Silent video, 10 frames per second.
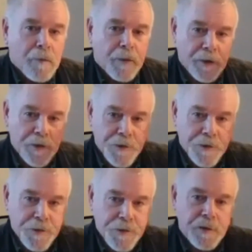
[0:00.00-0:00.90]
Because
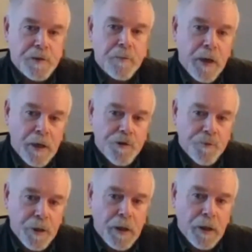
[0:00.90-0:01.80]
this doesn't
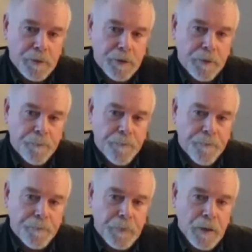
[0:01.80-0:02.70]
match
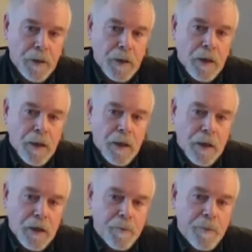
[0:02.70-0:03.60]
reality.
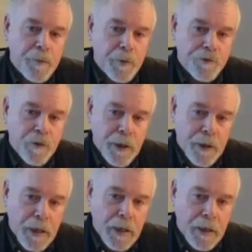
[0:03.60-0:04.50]
And people try
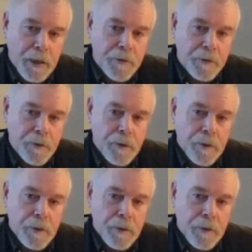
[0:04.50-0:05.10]
to add